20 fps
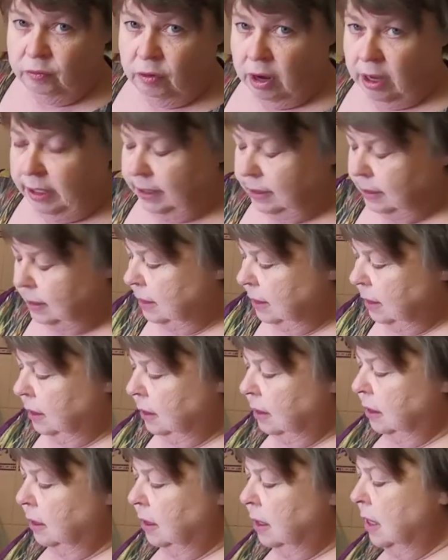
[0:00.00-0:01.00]
and rise,
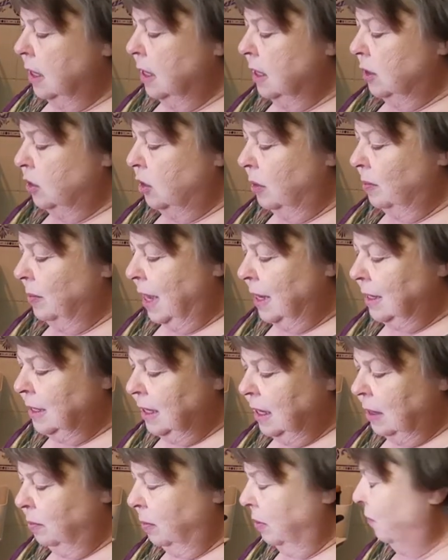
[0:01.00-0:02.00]
so I'm
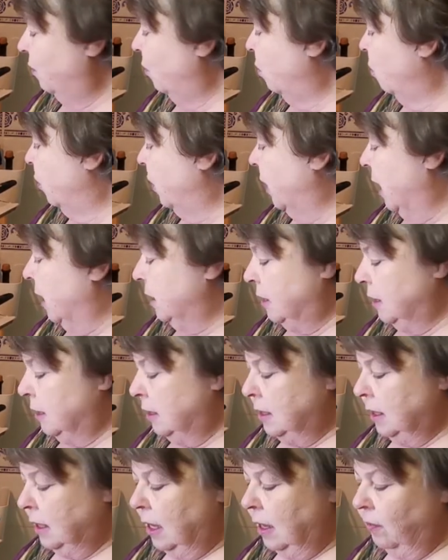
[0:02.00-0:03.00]
adding it before
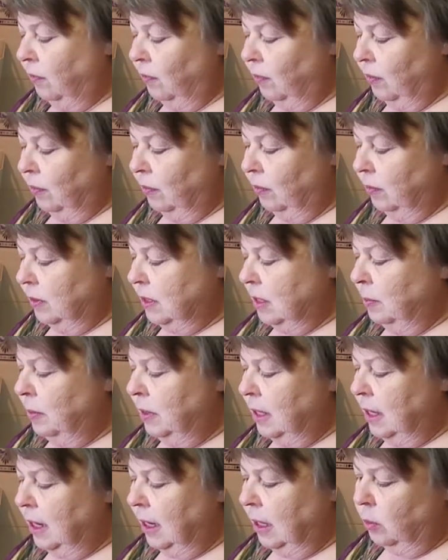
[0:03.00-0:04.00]
that to give
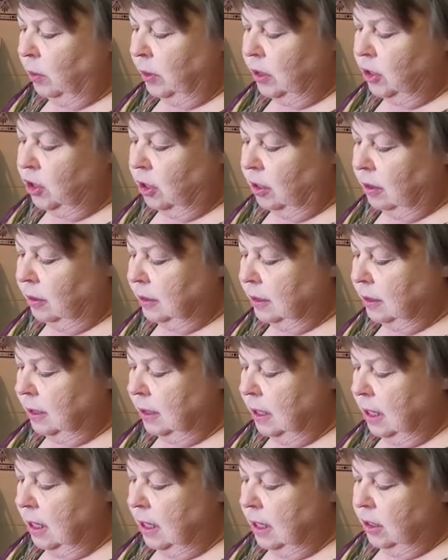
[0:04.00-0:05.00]
some of the liquid
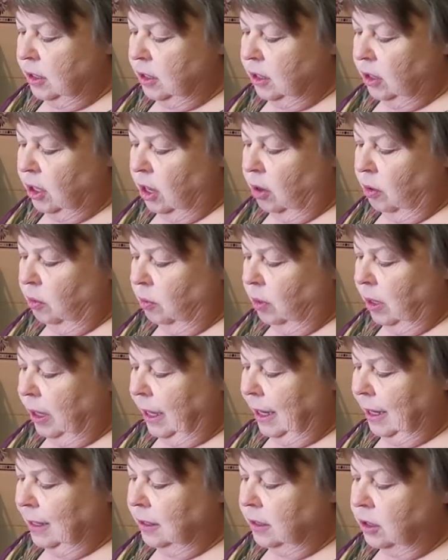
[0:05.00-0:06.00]
chance to go
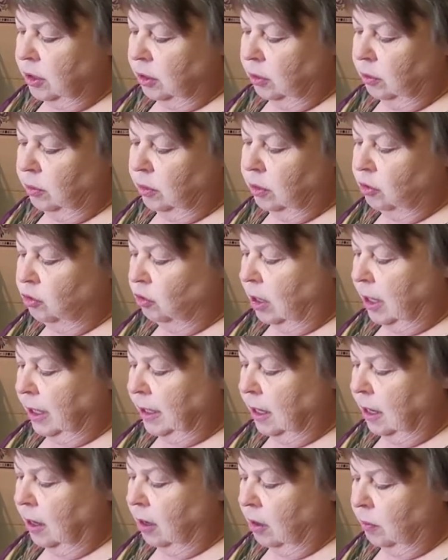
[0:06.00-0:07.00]
into the
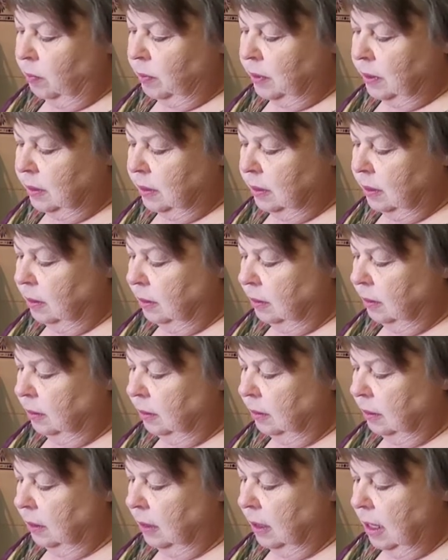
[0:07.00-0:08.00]
dried herbs.
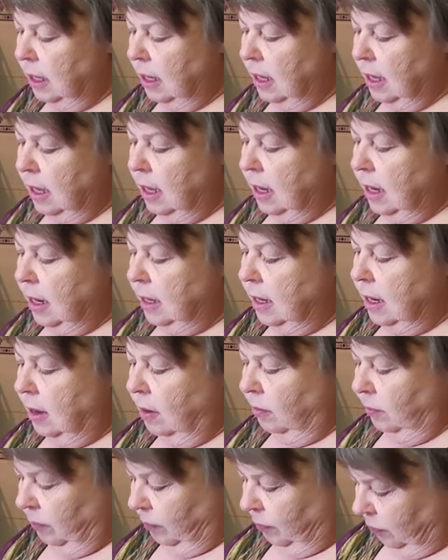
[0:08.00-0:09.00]

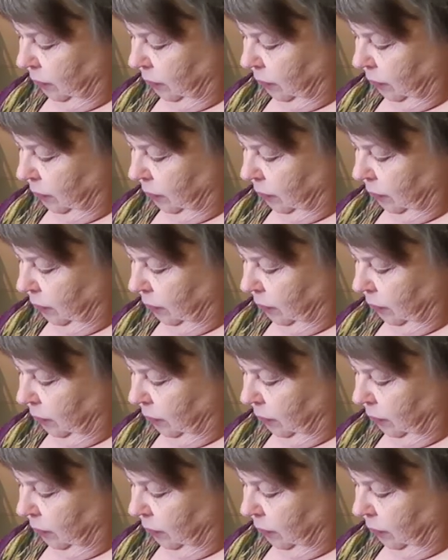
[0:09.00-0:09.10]
Now,